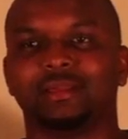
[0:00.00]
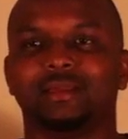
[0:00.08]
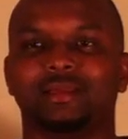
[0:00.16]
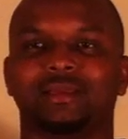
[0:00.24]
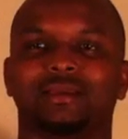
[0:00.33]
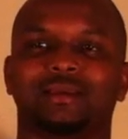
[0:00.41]

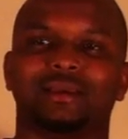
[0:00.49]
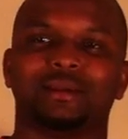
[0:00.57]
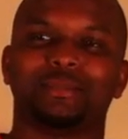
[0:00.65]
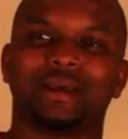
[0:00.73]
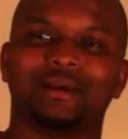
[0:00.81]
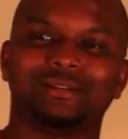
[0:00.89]

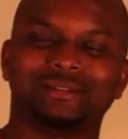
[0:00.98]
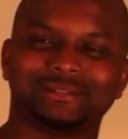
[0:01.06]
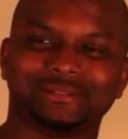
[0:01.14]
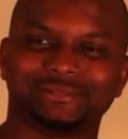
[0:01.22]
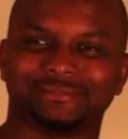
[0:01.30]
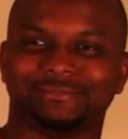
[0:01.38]
about
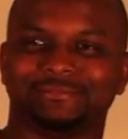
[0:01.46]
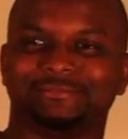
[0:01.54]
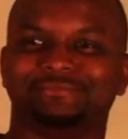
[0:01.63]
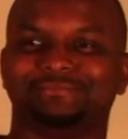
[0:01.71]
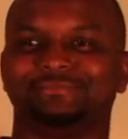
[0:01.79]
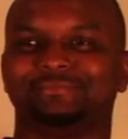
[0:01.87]

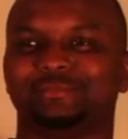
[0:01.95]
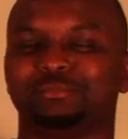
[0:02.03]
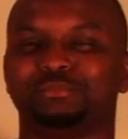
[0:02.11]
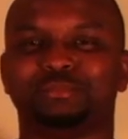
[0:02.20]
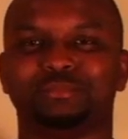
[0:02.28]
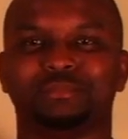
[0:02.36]
a
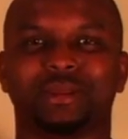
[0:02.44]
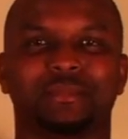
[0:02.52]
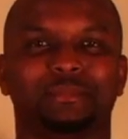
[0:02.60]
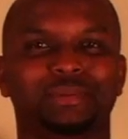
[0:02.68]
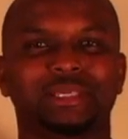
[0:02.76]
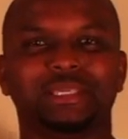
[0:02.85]
B